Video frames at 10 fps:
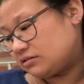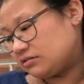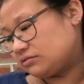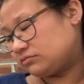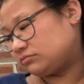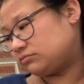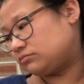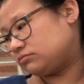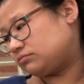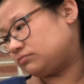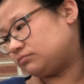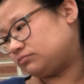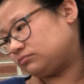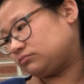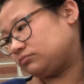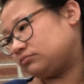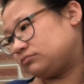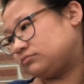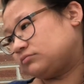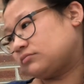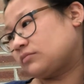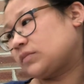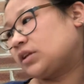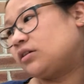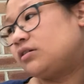(silence)